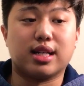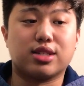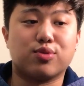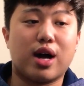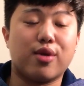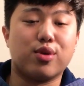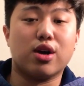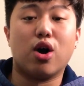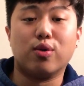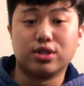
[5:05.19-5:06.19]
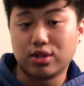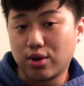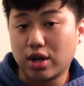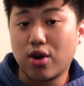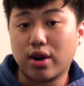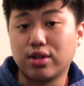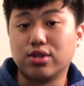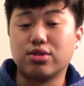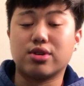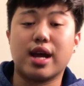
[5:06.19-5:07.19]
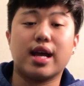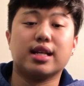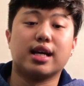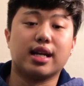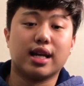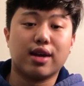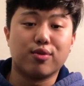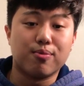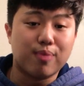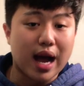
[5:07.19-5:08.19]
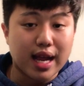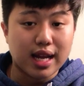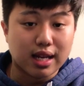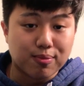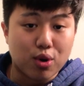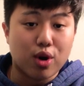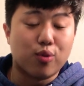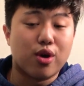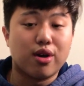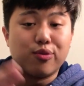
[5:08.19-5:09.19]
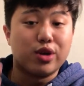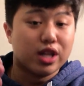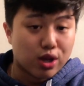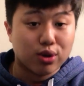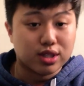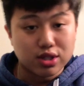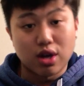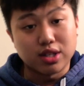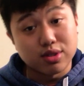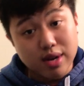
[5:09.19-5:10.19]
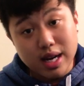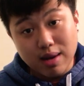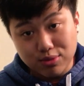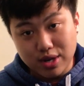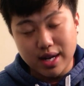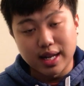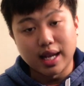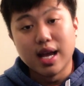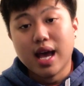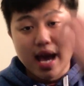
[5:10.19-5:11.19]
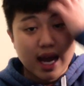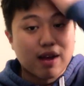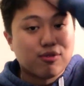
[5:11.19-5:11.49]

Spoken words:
That's why we always go according to the trade, and then we buy in at the point where we know the stock is already uptrending, and